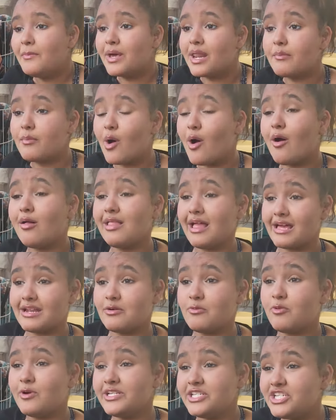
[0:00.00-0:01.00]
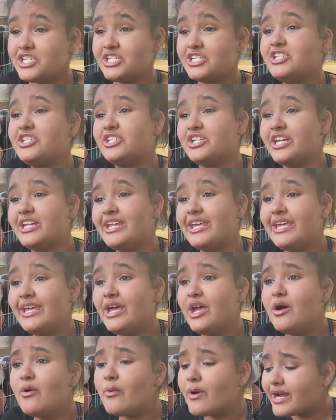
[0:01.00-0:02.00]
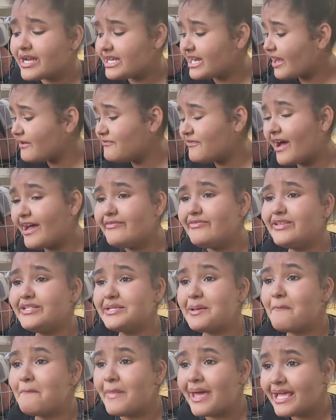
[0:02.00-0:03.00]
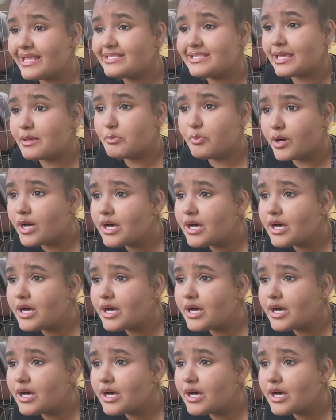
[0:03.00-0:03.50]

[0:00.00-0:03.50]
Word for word: But I'm all out of wishes, genie. Where can I find these amazing